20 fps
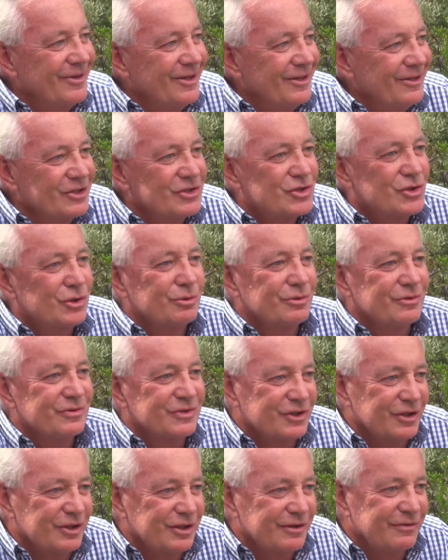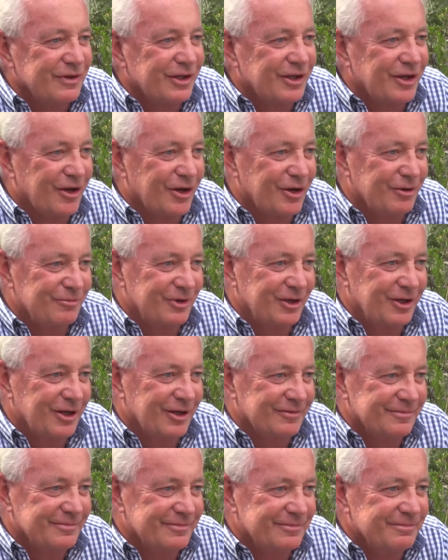There's 2 of us that live in that home now.
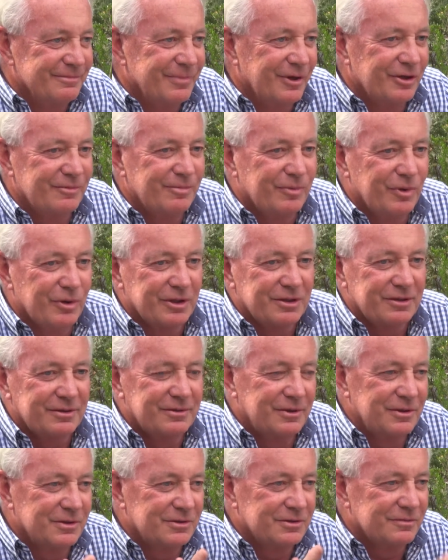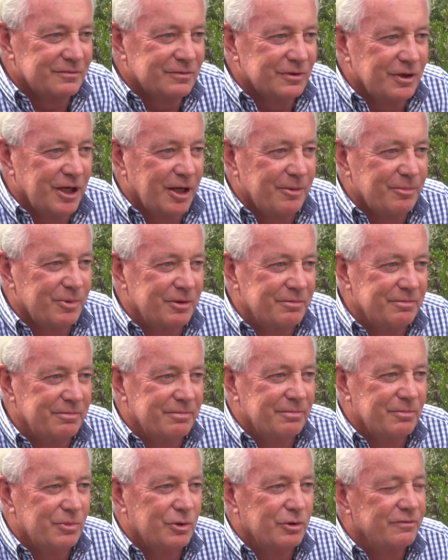Both my kids have grown up and
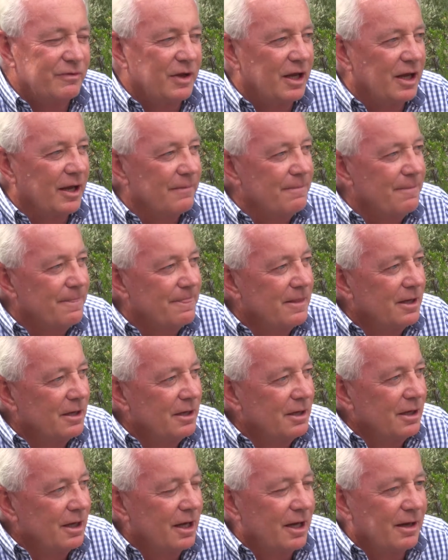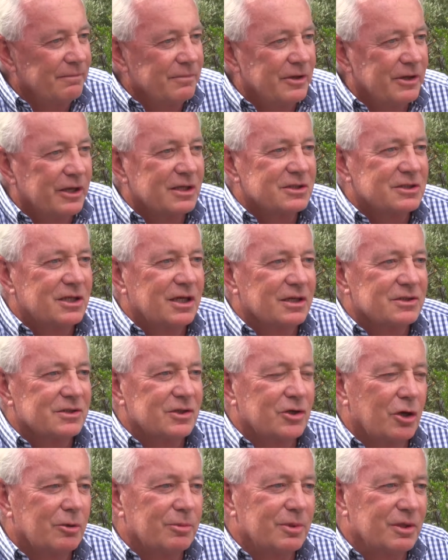moved out. The next house
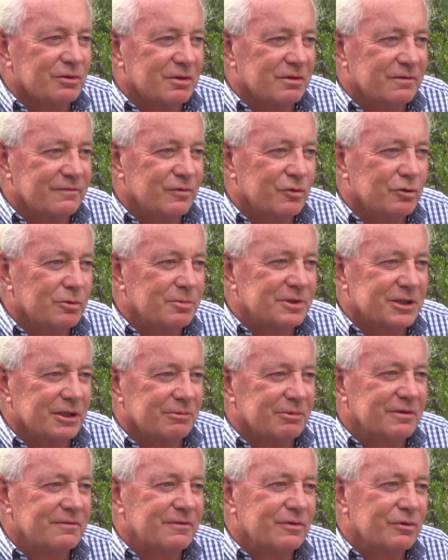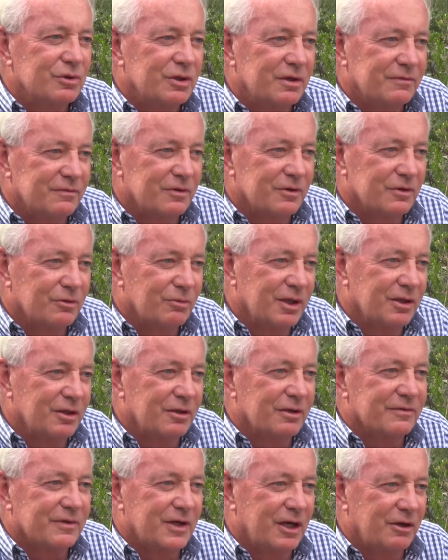that I'll be looking for will be something very different to the one
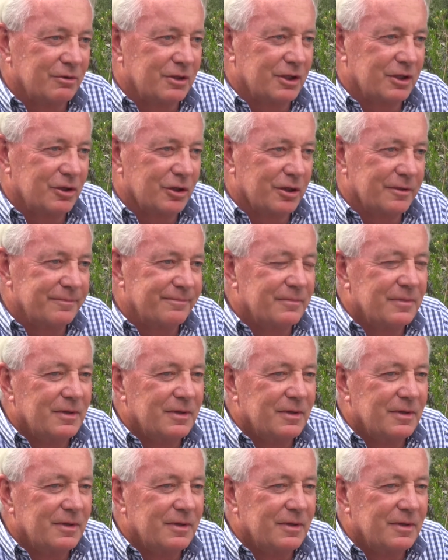that I've currently got.